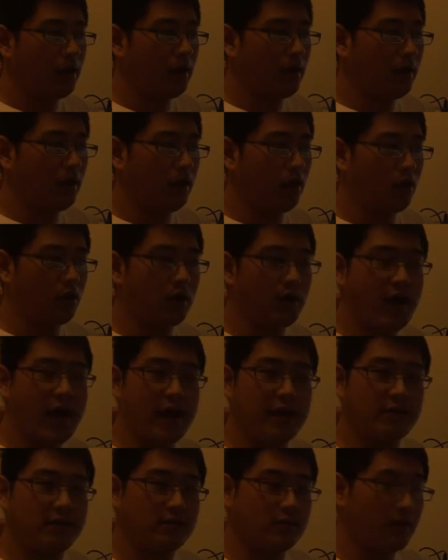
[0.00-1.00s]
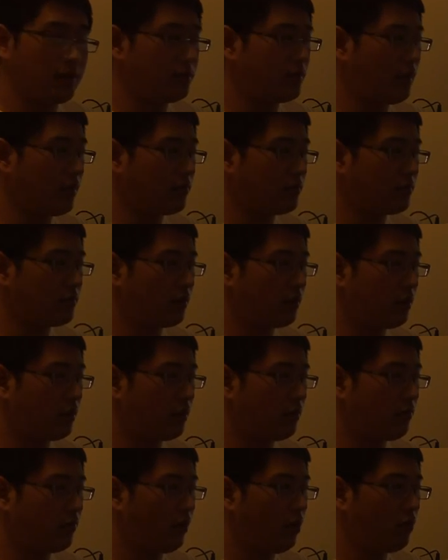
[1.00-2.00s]
organize the
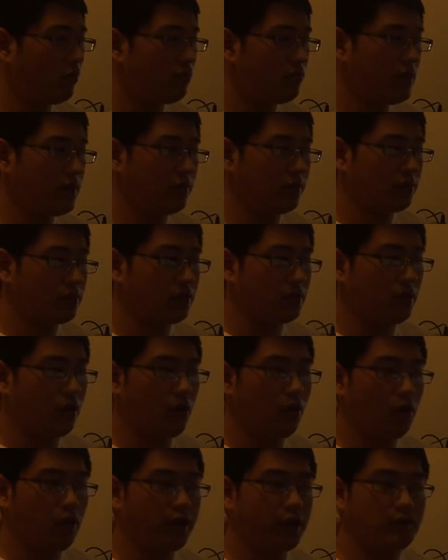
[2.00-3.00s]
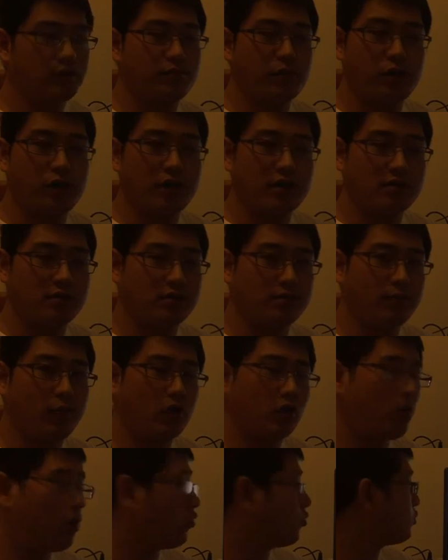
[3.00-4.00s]
sensor movement or experience
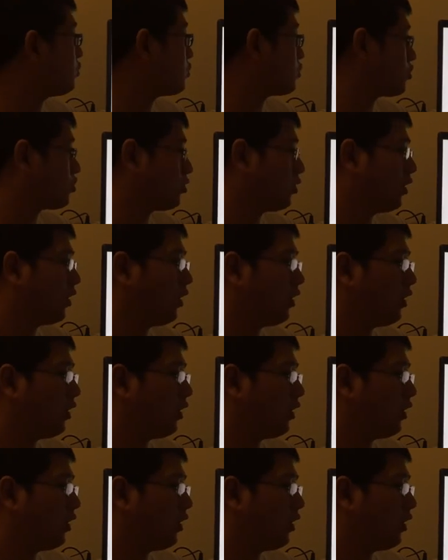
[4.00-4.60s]
models